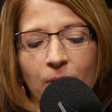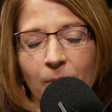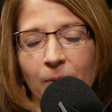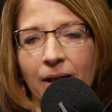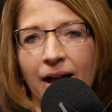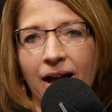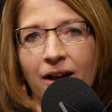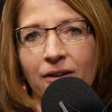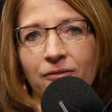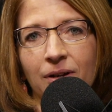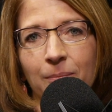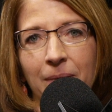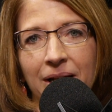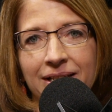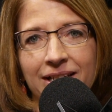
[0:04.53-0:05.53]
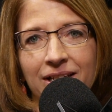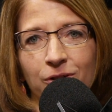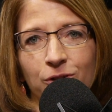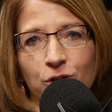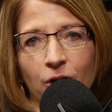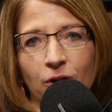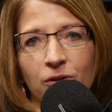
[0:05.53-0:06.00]
we will have
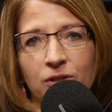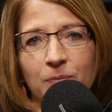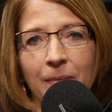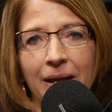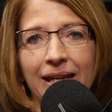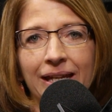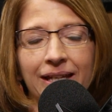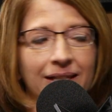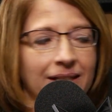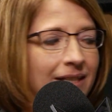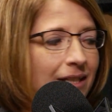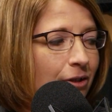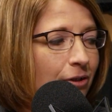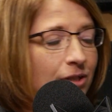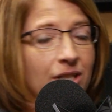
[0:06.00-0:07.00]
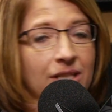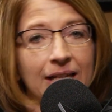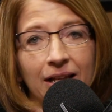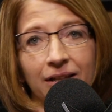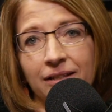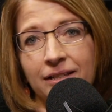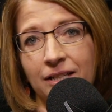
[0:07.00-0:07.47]
Monsignor Charles Mangan here to
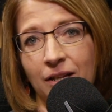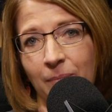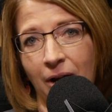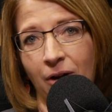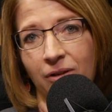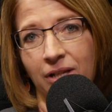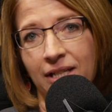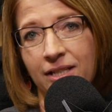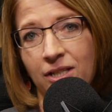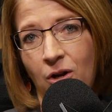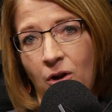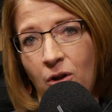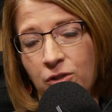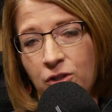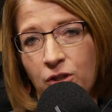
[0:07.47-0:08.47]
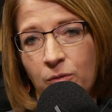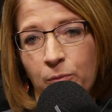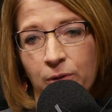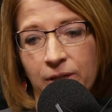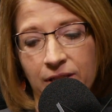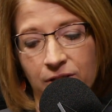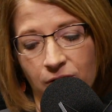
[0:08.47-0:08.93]
tell us about his call to the
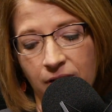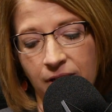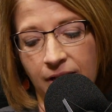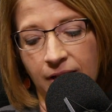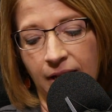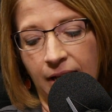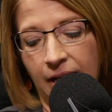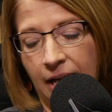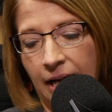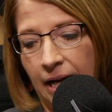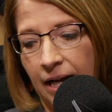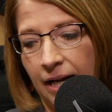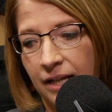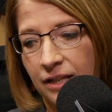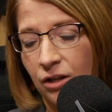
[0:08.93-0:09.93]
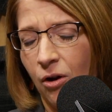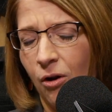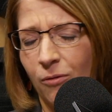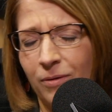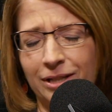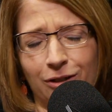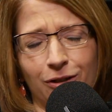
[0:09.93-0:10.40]
priesthood. Uh,
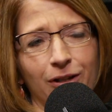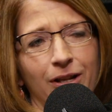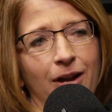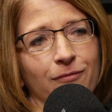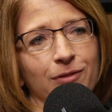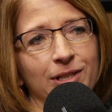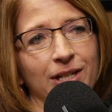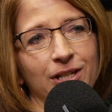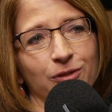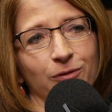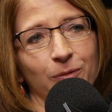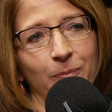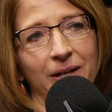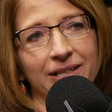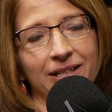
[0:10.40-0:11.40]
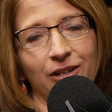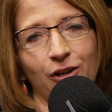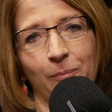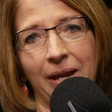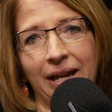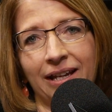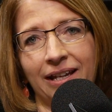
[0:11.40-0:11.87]
always a good conversation with
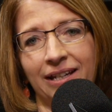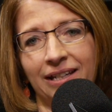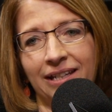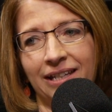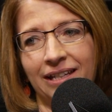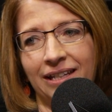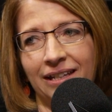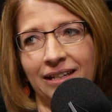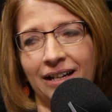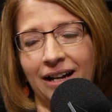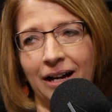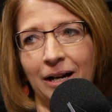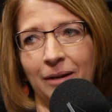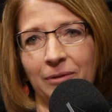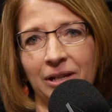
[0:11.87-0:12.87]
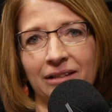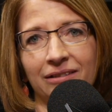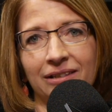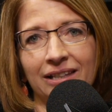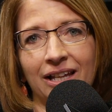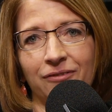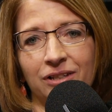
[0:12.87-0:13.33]
Monsignor Mangan. He um,
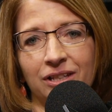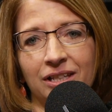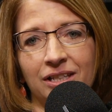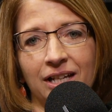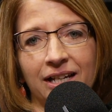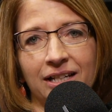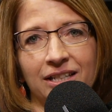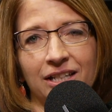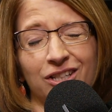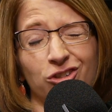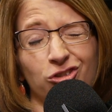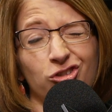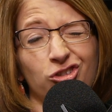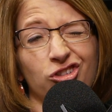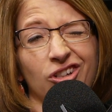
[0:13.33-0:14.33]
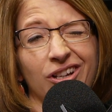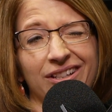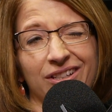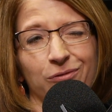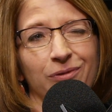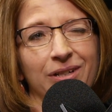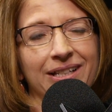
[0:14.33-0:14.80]
left the diocese
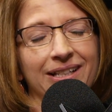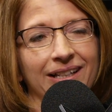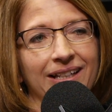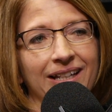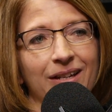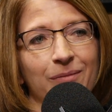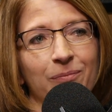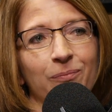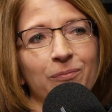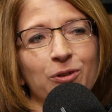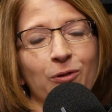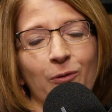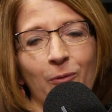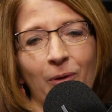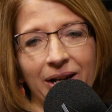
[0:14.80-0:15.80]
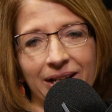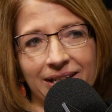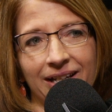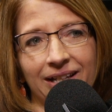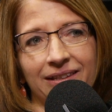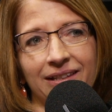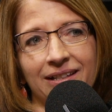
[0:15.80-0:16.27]
just recently, so we wanted
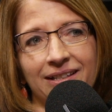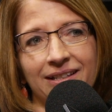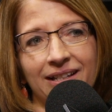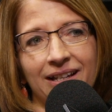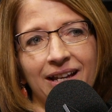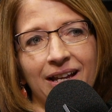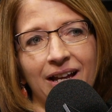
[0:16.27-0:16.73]
to get this